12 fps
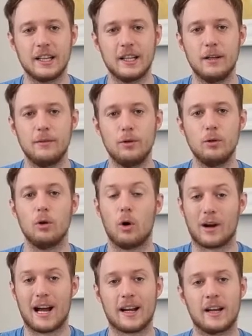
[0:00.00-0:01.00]
give you or
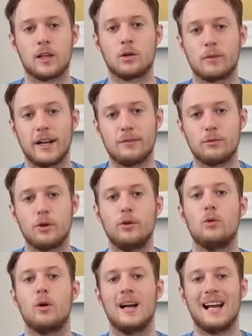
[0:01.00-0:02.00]
I can create for
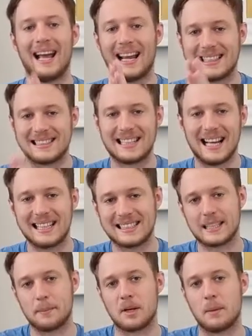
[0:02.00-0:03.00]
you exact
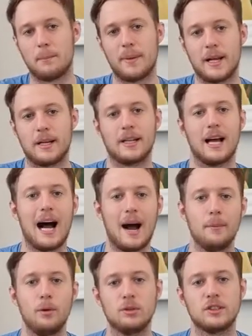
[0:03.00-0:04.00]
same campaign that I'm
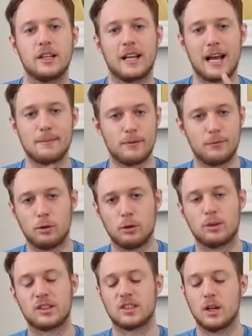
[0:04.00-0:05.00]
using and my
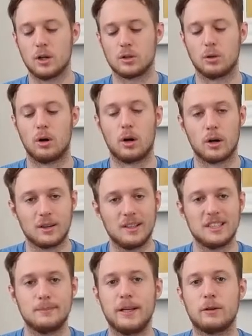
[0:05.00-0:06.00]
followers to earn
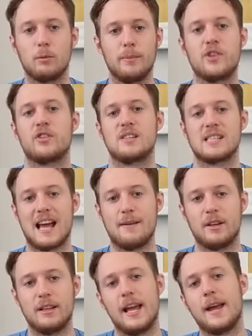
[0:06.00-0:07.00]
these big commissions
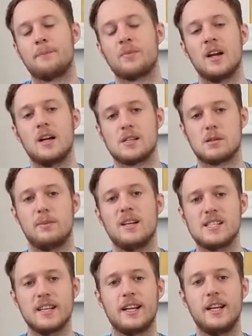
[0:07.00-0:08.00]
every day. So
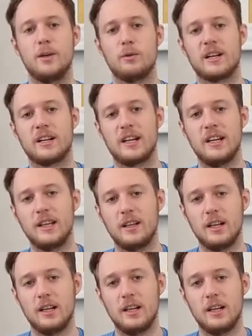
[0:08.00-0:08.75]
basically, you can click the